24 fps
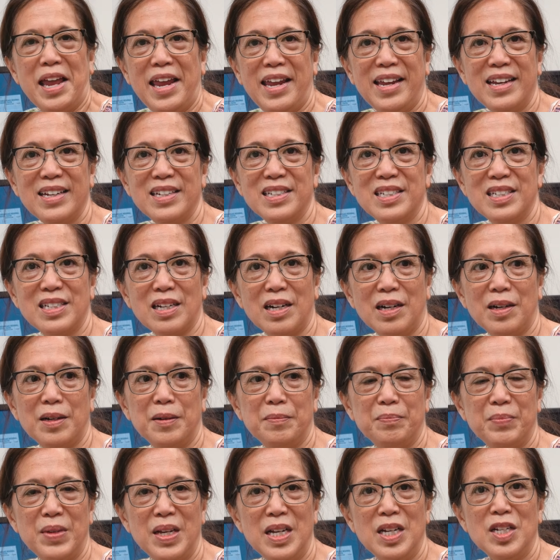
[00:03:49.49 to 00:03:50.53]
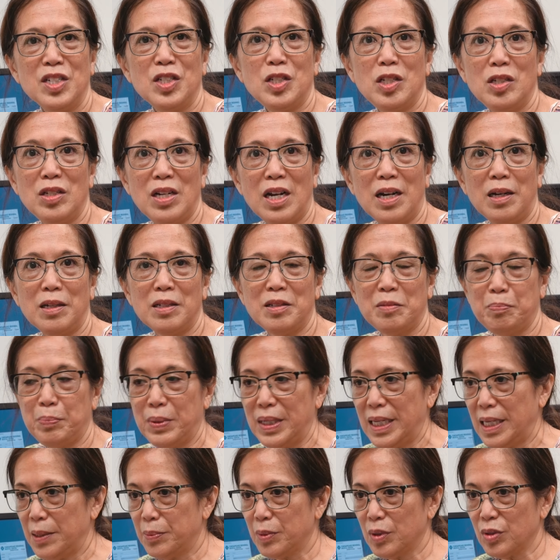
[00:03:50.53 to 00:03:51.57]
and um, to not
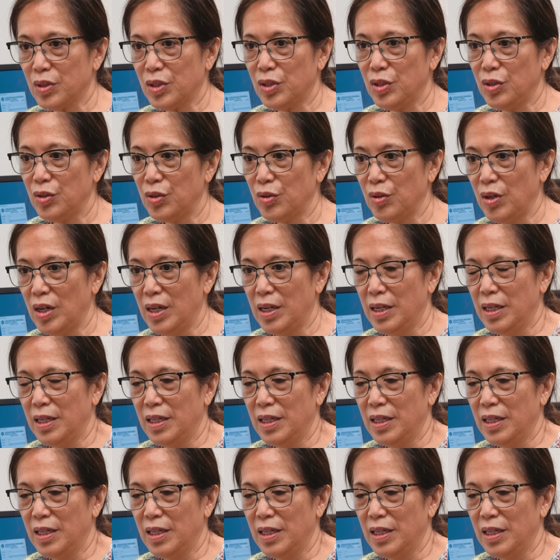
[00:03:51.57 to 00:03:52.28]
be able to